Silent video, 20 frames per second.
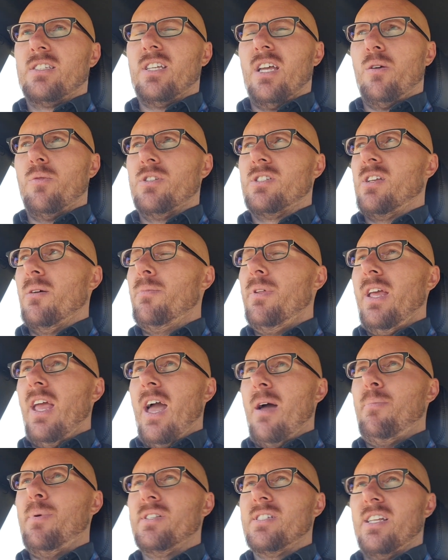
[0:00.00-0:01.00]
like when something
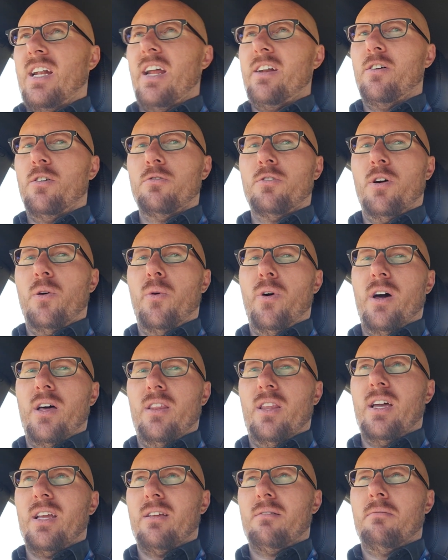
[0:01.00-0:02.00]
happens and I don't know what,
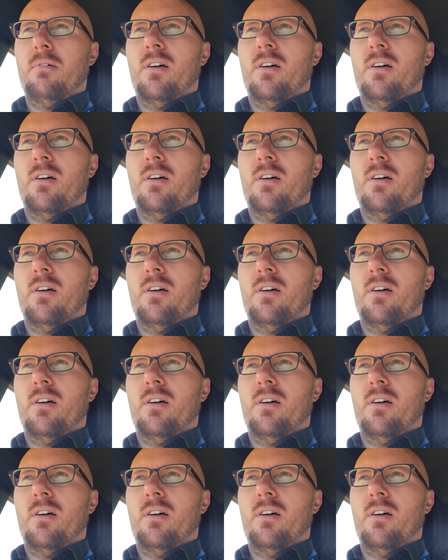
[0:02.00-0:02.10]
like,